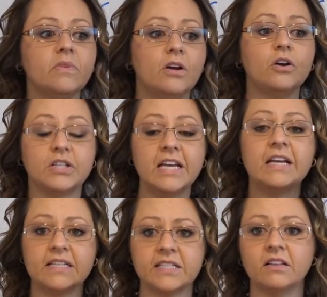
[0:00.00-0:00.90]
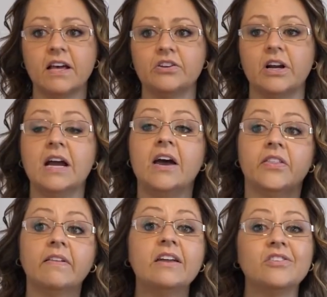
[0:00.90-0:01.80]
or into the lender.
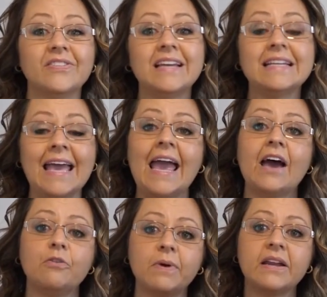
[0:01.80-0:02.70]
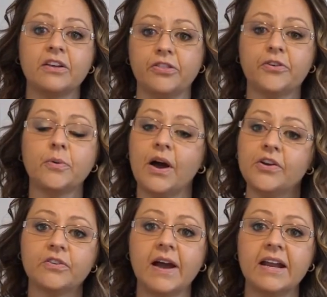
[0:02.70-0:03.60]
The lender then can run it through
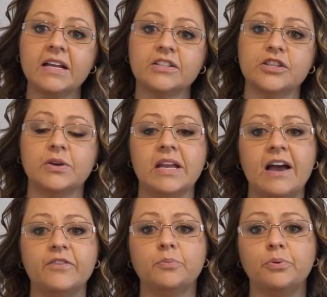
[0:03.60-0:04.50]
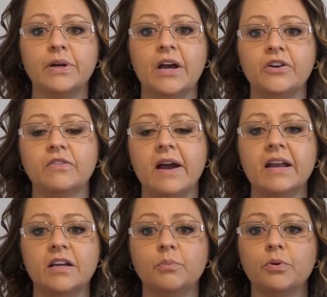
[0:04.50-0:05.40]
underwriting, so you can have your
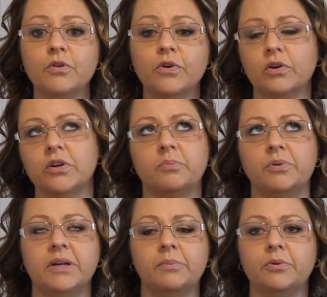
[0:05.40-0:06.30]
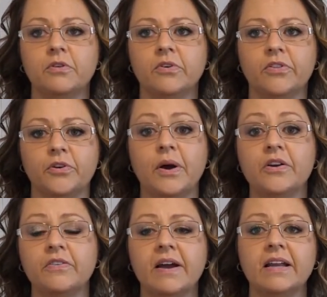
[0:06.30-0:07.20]
pre-underwriting approval or your pre-approval through
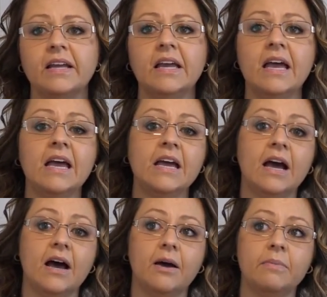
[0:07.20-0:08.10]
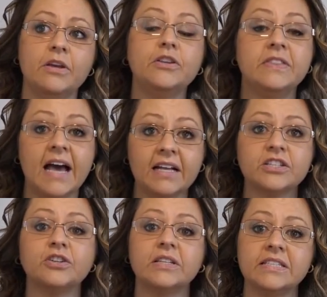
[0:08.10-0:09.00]
underwriting. That's
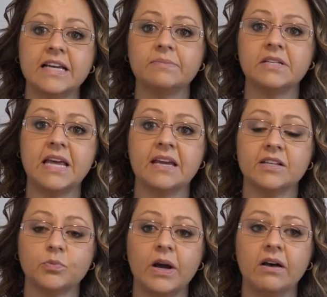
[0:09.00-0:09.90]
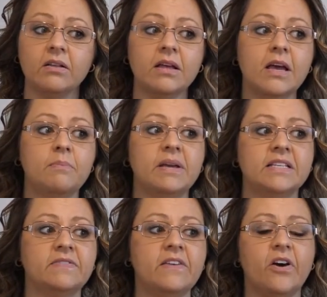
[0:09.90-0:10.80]
a good step to take as well,
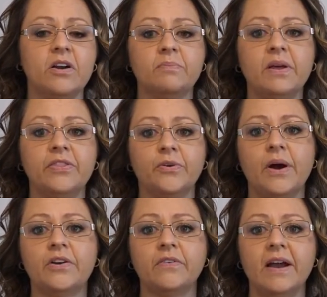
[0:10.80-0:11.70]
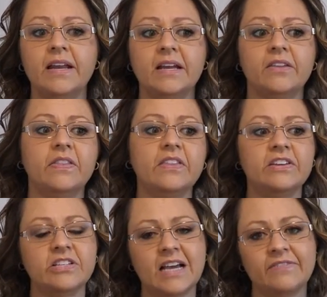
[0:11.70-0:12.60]
because if they've already been through underwriting, then
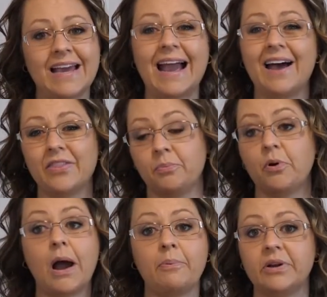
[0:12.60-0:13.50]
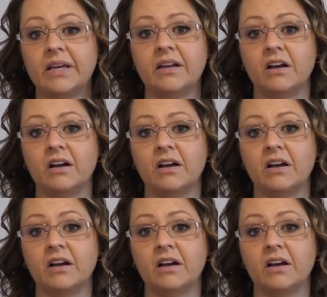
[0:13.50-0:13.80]
they just have to add the property in